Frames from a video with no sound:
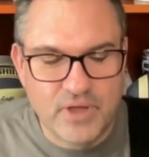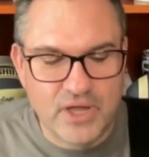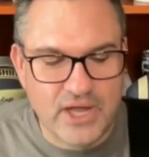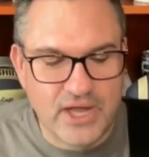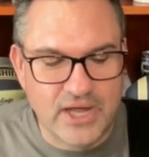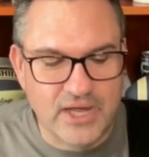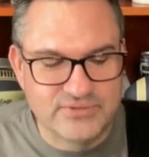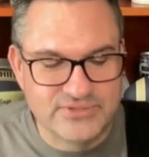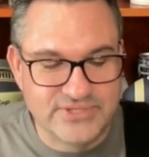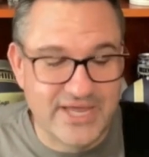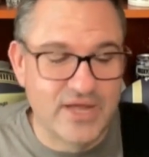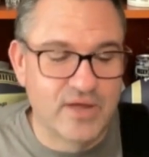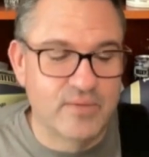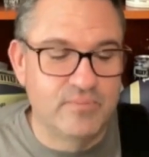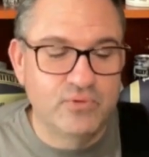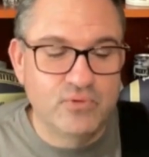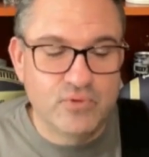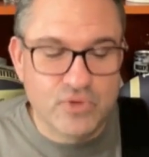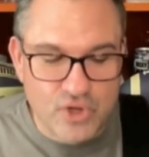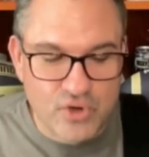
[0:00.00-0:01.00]

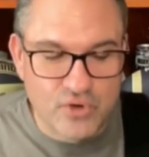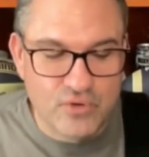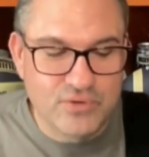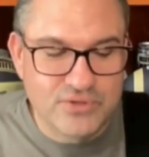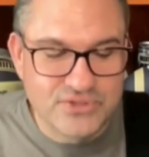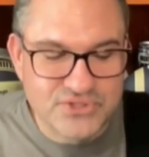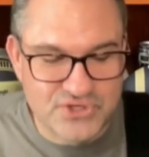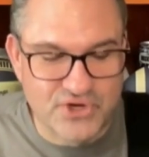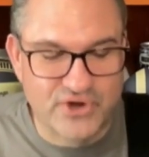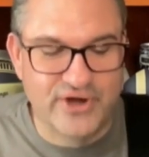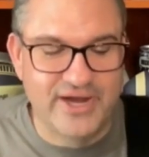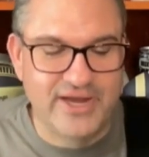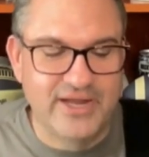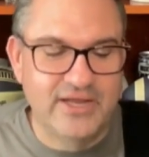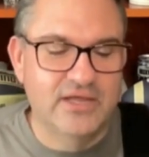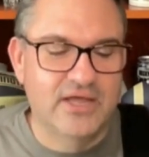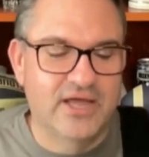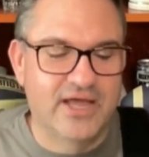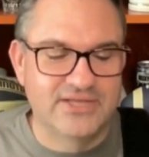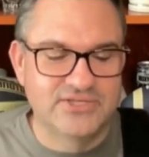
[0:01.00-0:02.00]

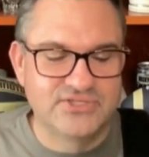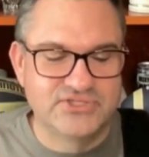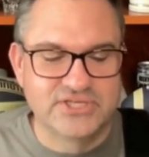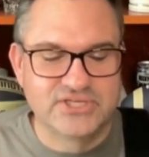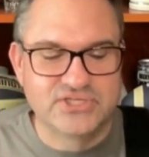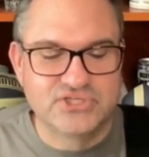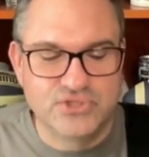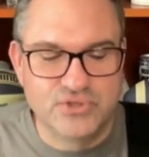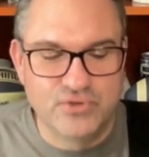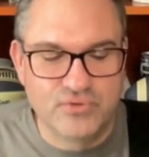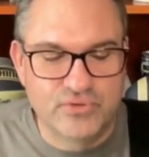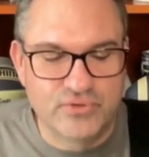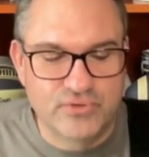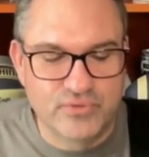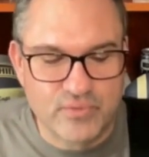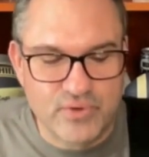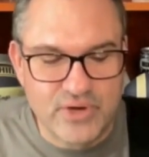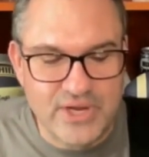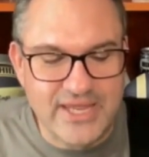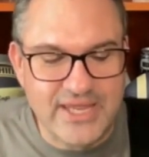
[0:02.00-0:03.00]
6'2",
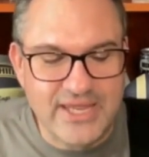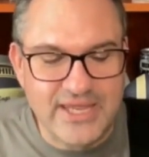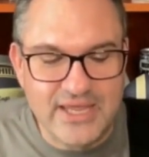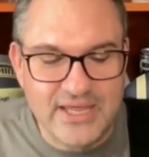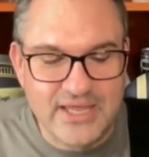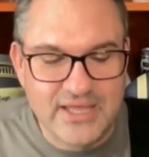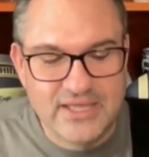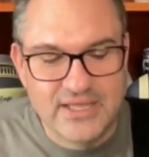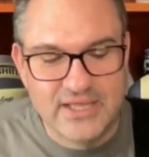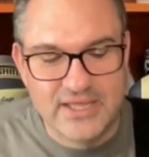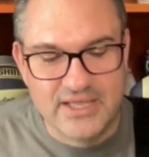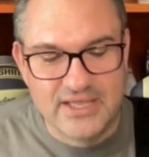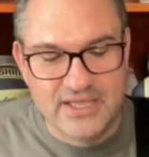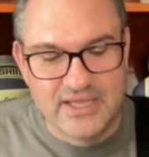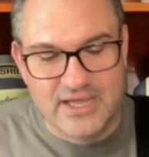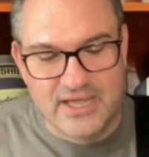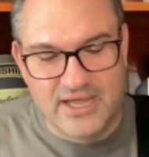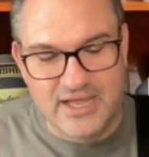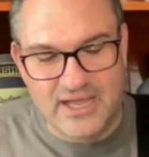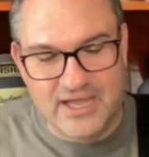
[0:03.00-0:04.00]

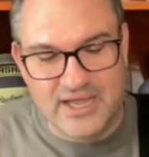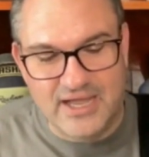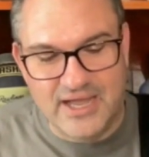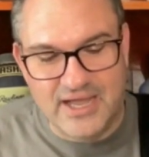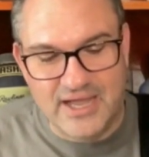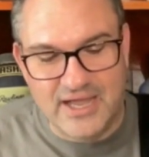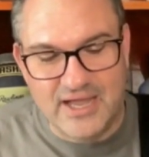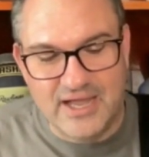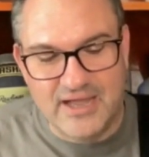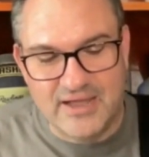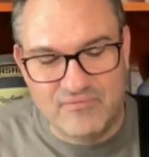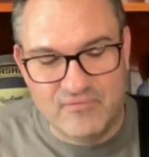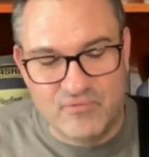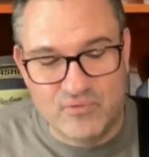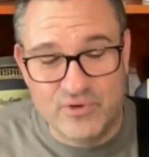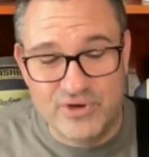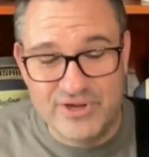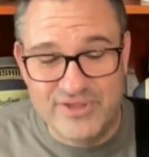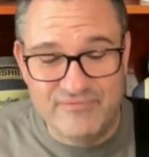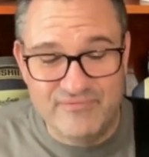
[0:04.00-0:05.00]

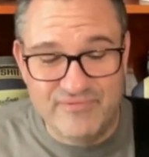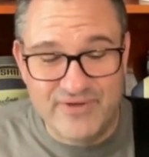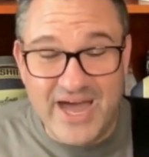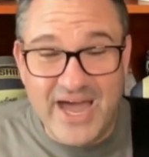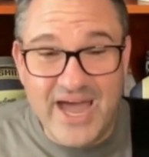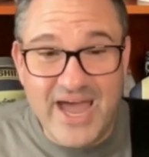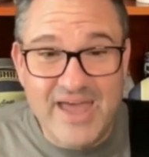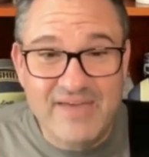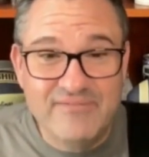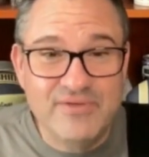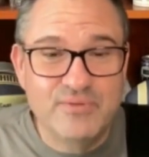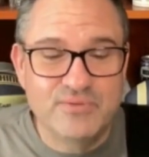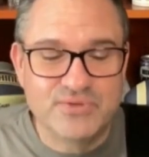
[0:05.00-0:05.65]
345.